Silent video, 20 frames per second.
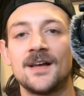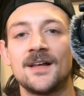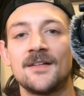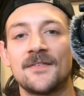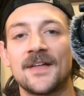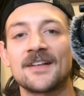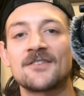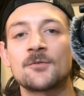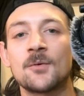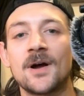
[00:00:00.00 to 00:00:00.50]

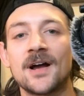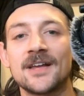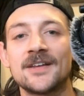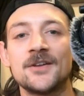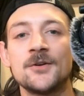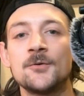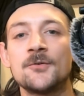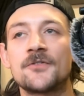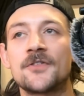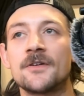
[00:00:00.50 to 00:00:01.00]
That's why I
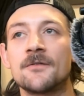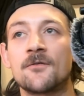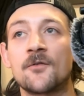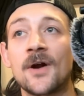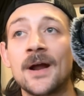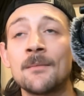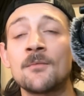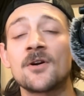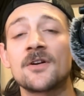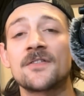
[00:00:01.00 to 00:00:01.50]
use the
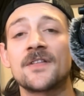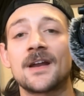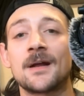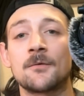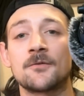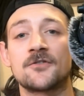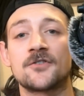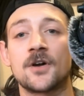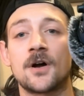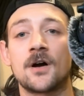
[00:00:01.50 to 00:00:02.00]
framework that I
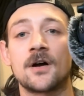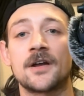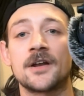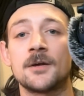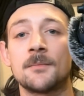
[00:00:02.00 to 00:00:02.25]
was talking